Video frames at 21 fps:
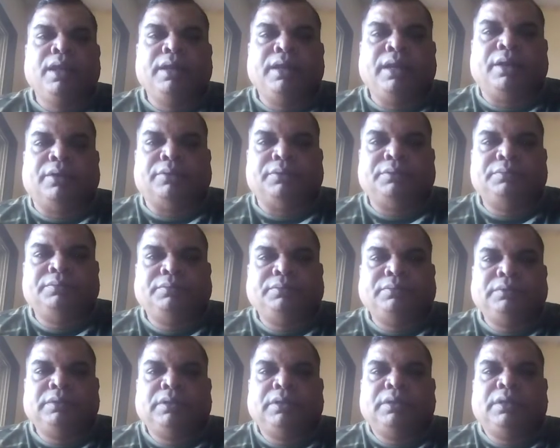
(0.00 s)
Now,
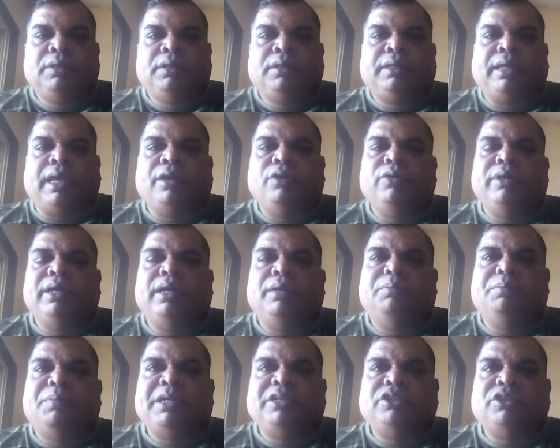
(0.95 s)
can you get a
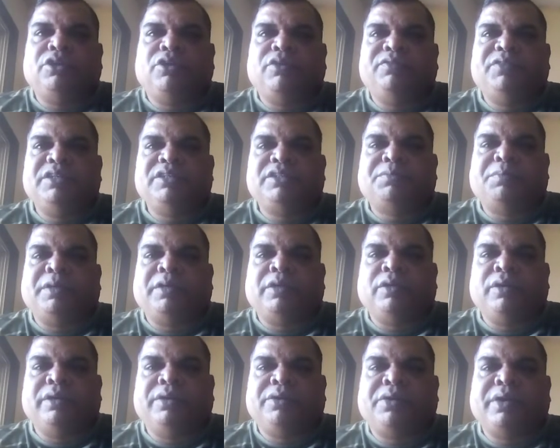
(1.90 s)
picture of this
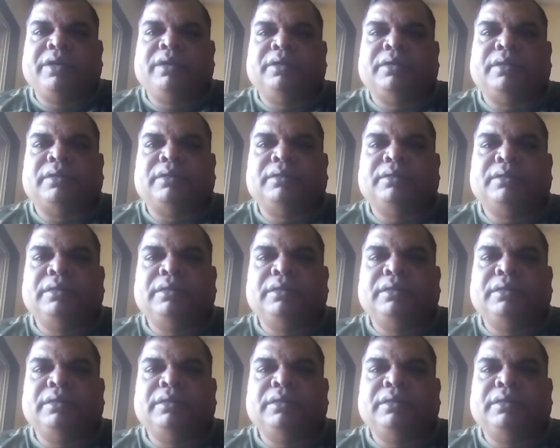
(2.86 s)
particular trigger